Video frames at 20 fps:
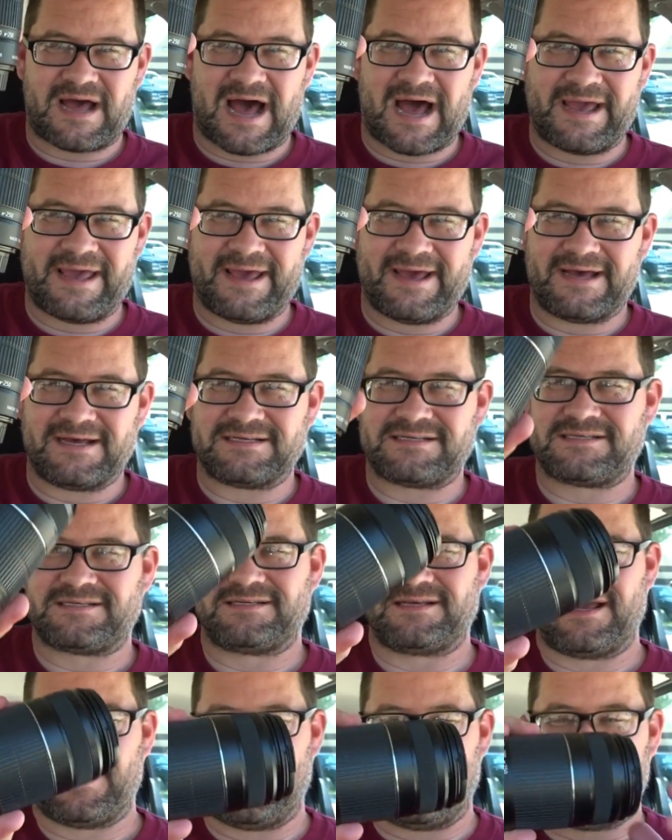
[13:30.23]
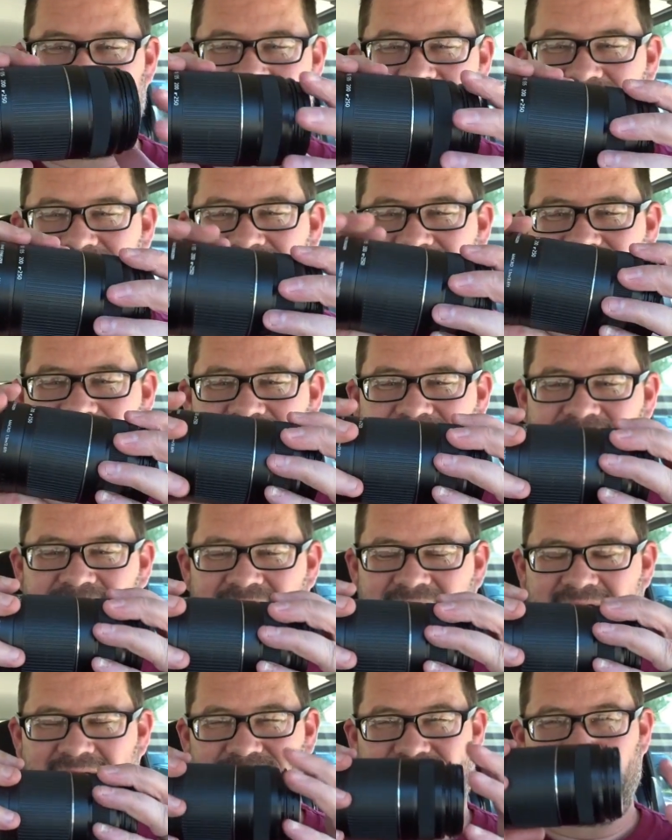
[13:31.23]
IS, and
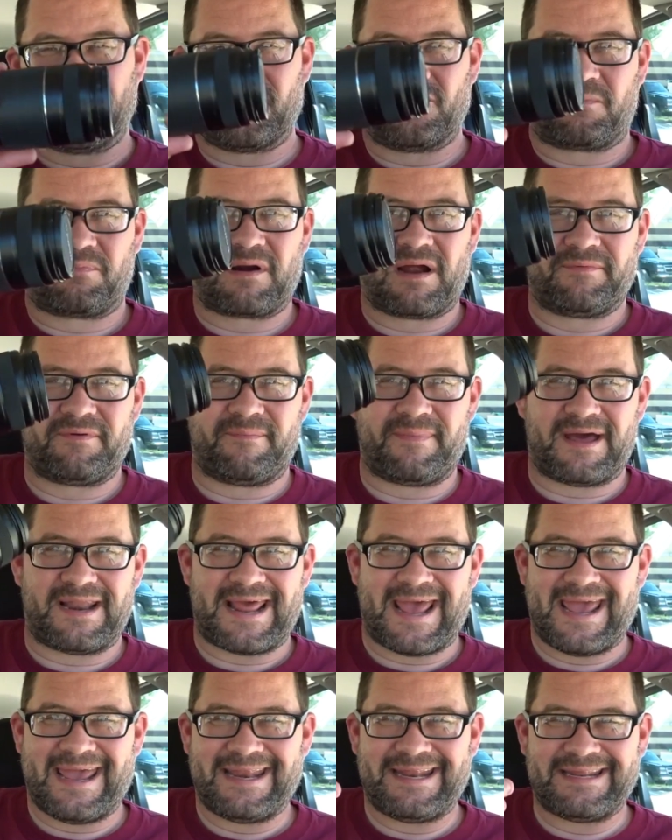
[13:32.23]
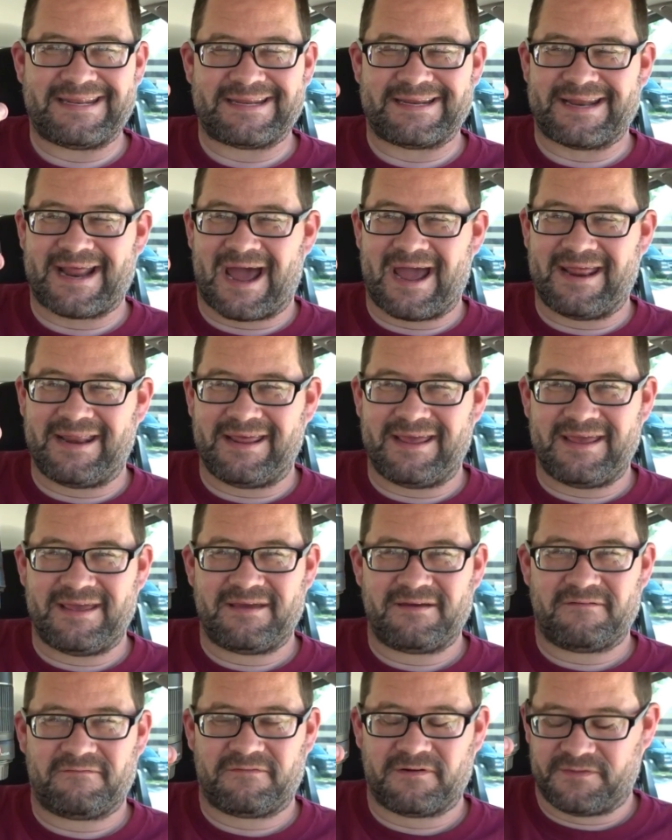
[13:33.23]
I don't know, probably about 80 to
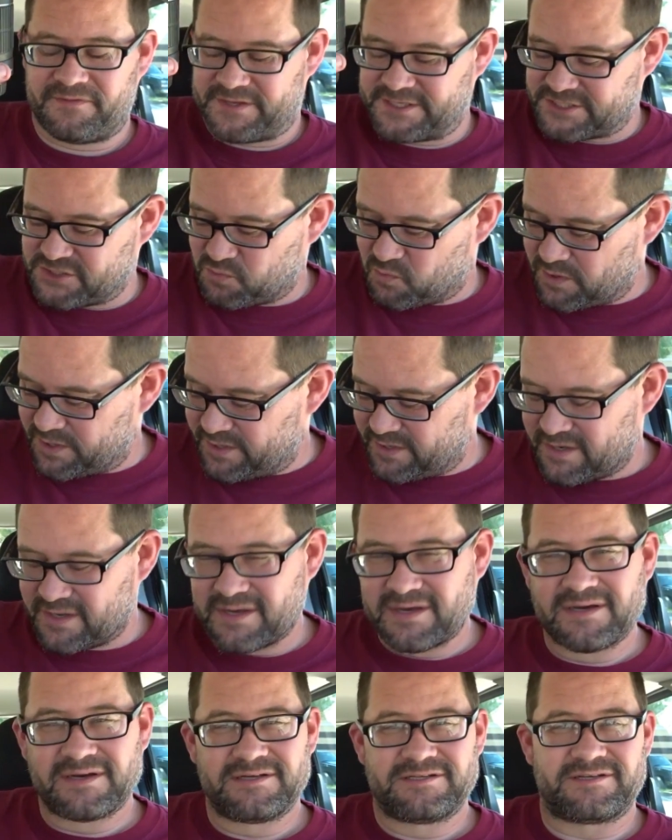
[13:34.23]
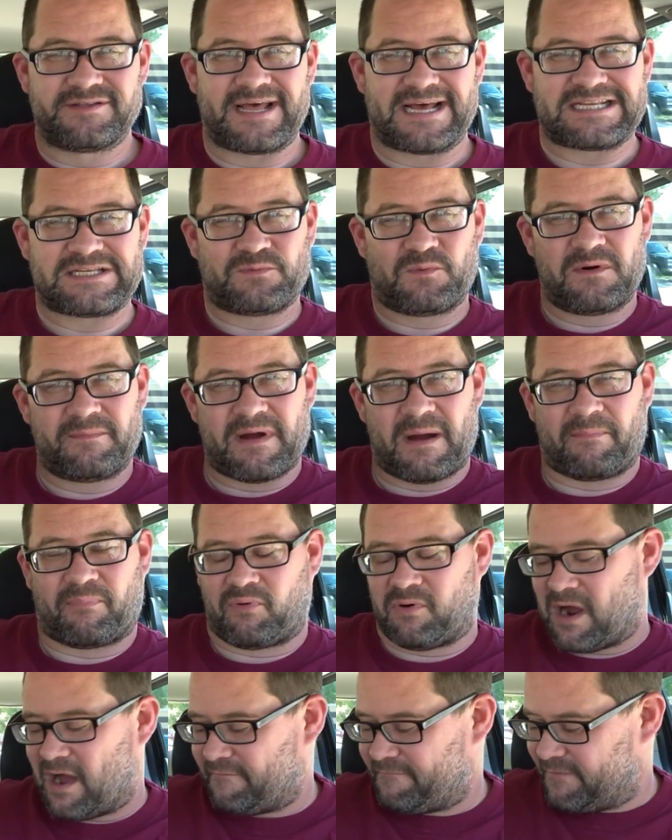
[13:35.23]
90 for this one. So that's where my
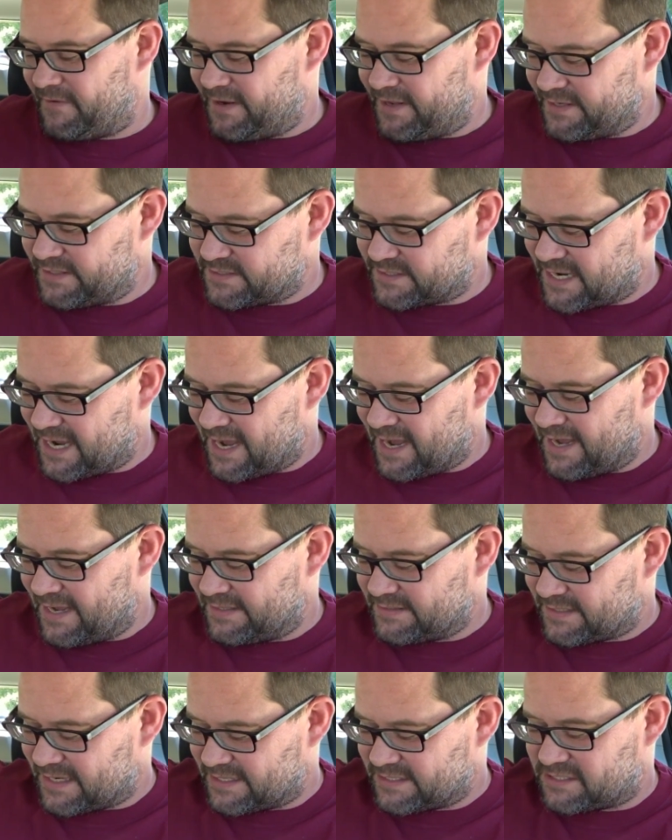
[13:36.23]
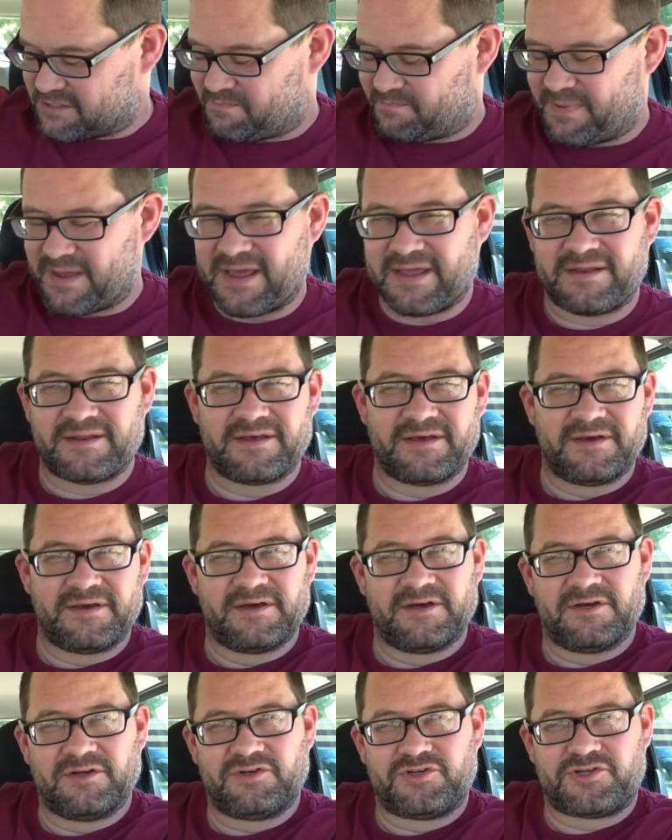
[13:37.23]
profit is, guys. I spent
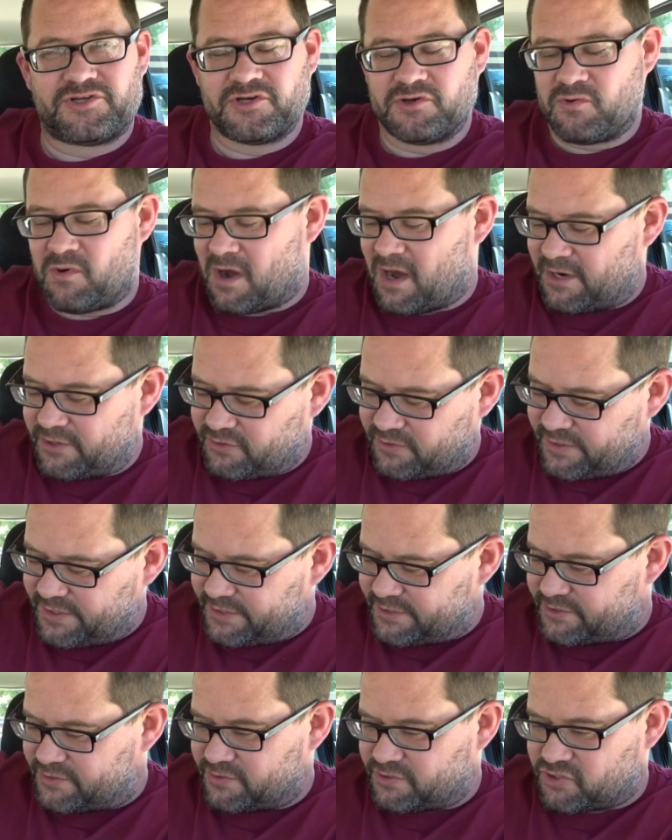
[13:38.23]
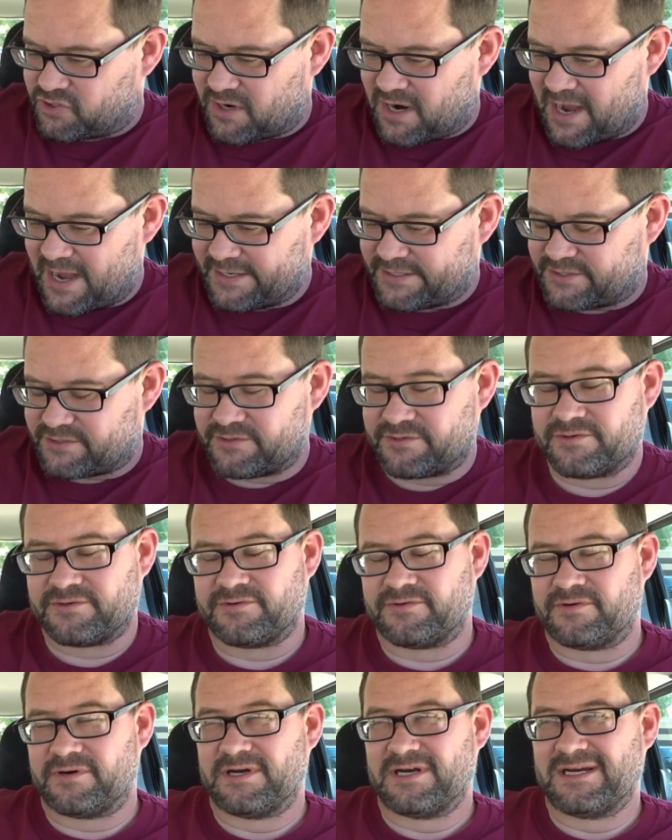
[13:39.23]
$200 to try
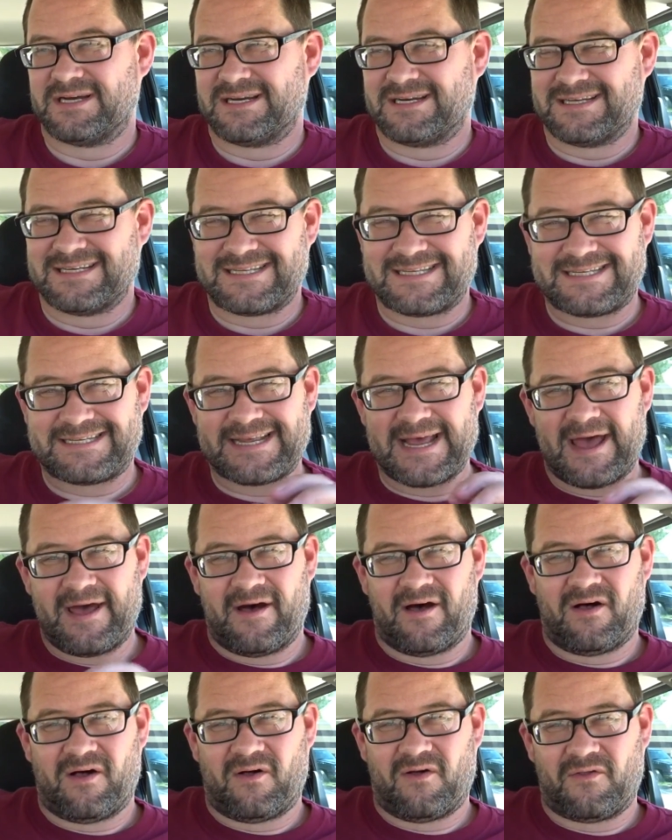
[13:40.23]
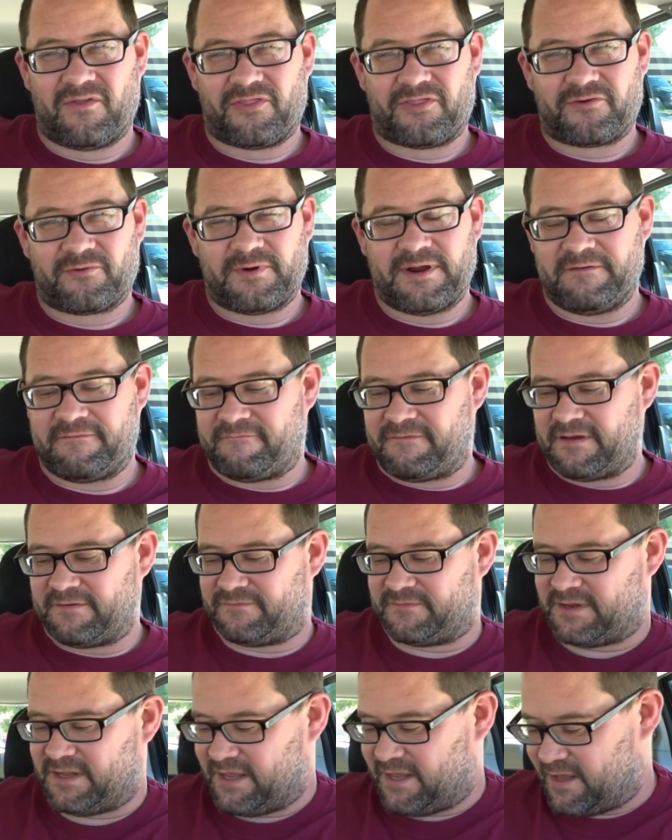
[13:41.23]
to sell
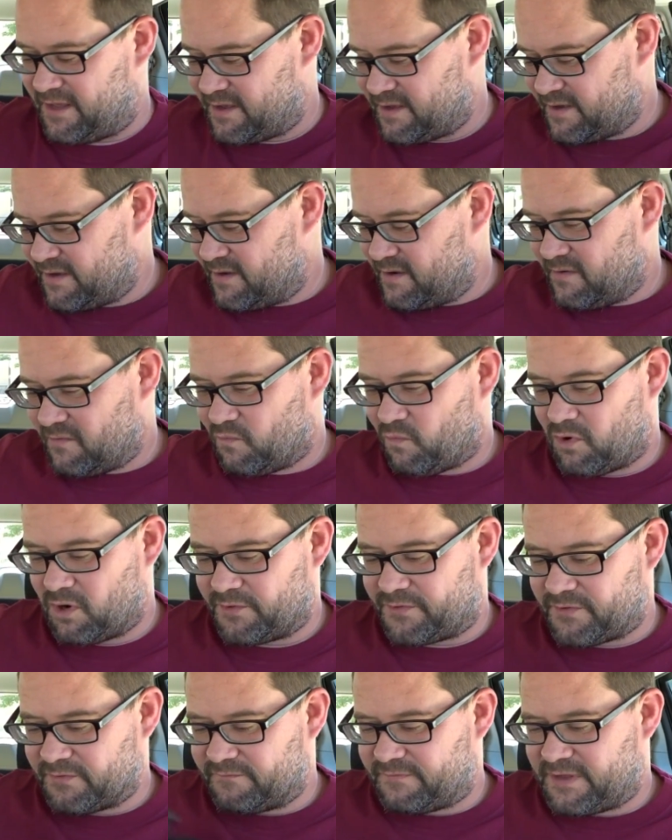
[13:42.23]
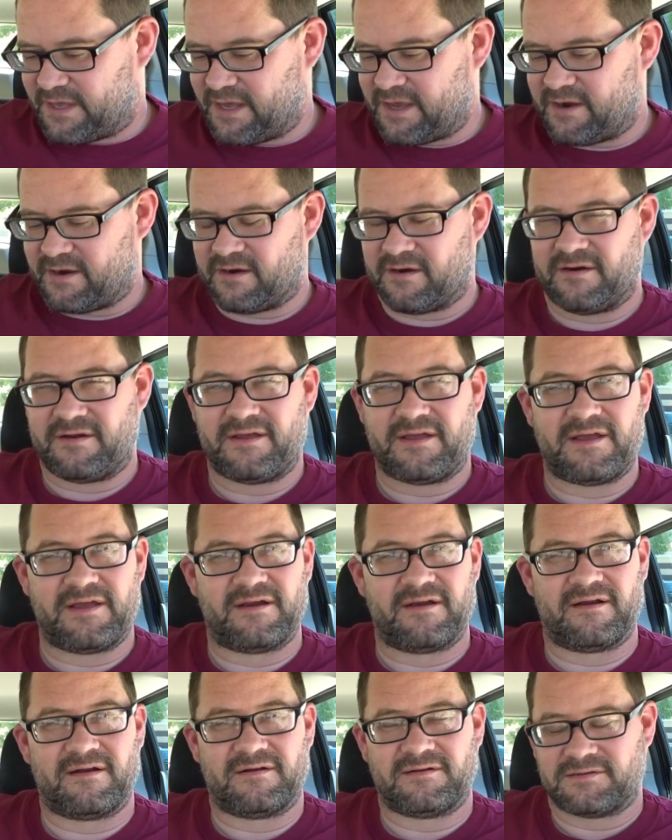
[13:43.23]
$350 worth of gear
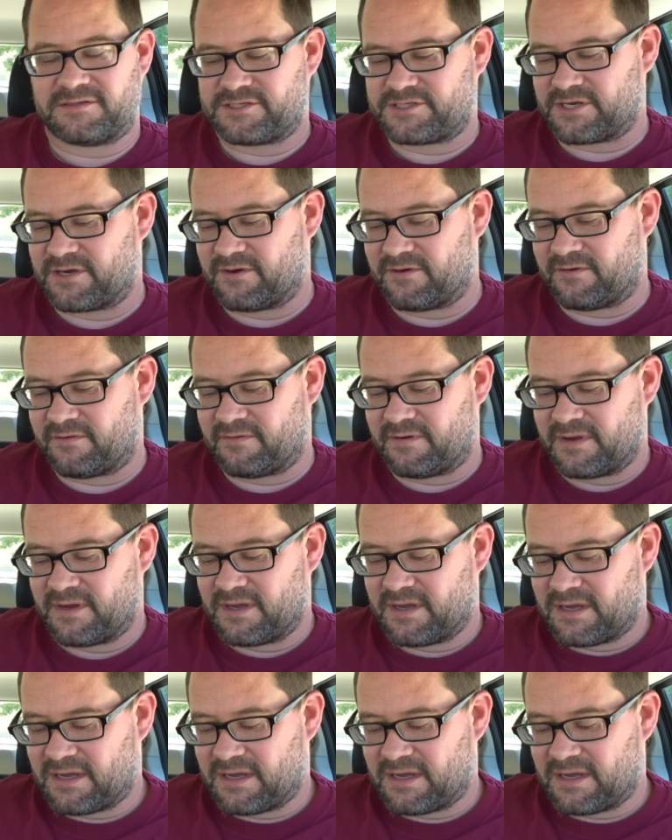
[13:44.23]
here. So